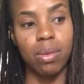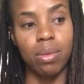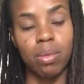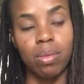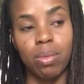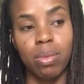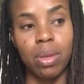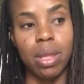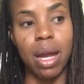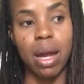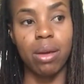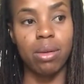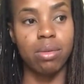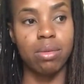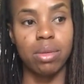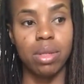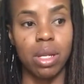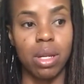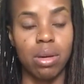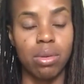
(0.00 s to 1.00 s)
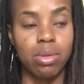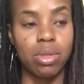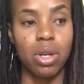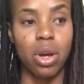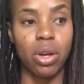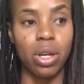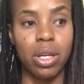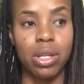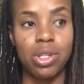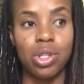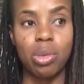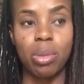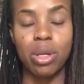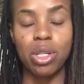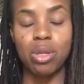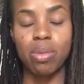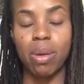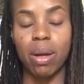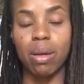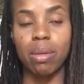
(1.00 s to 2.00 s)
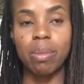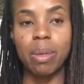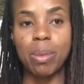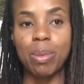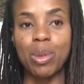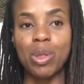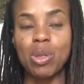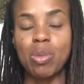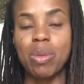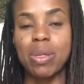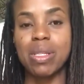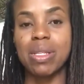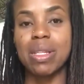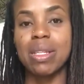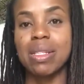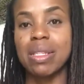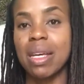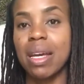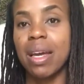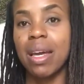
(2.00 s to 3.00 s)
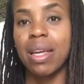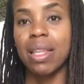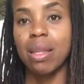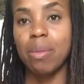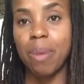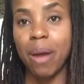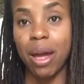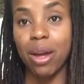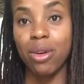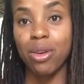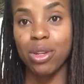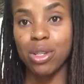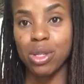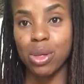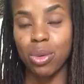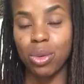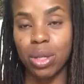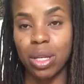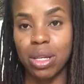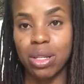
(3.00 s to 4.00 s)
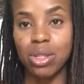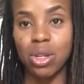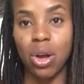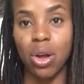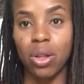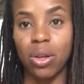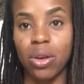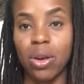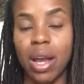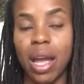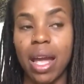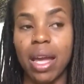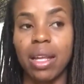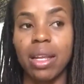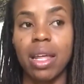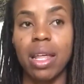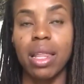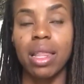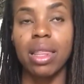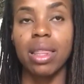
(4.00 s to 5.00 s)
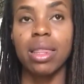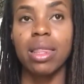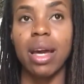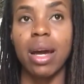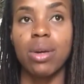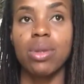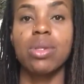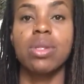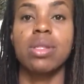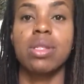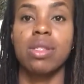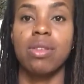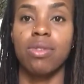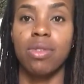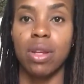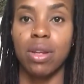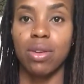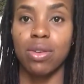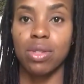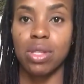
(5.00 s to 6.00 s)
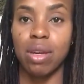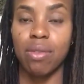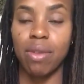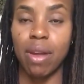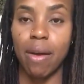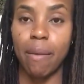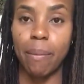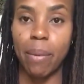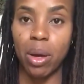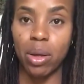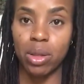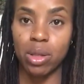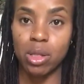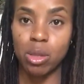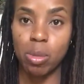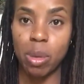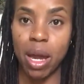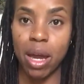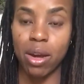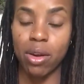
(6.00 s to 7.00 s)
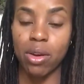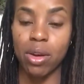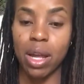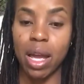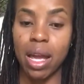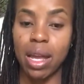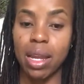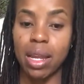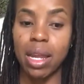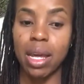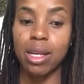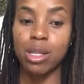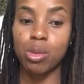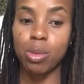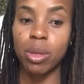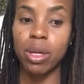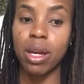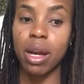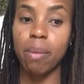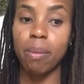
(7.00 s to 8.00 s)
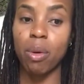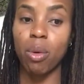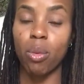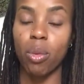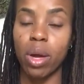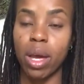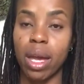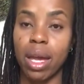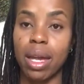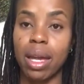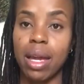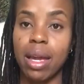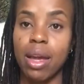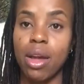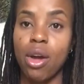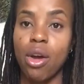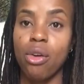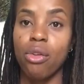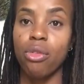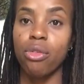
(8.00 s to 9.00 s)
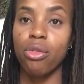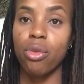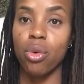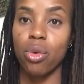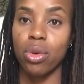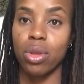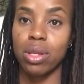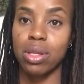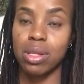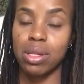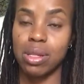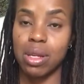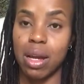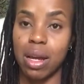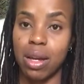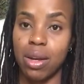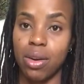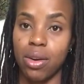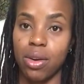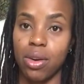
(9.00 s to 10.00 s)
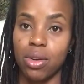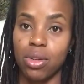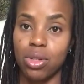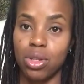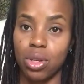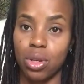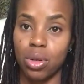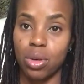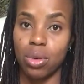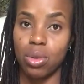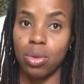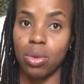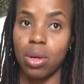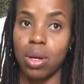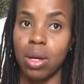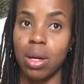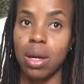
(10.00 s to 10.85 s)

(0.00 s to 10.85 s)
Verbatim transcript: Without, you know, talking too much about people's business, the pattern is only $1, and thousands of knitters have now bought this pattern, and it has become a way for the designer to